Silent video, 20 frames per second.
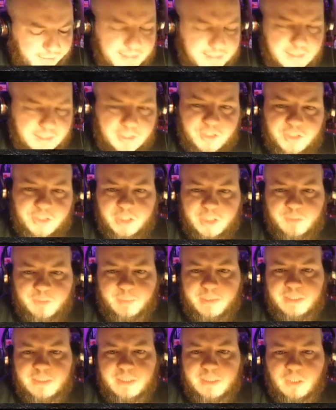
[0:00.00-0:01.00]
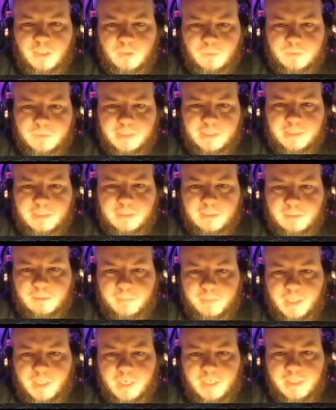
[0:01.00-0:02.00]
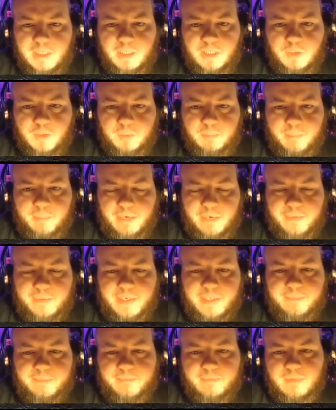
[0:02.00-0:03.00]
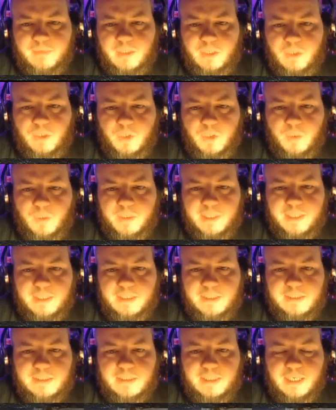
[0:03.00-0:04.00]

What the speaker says: has just been sculpted by a guy called Barry, who is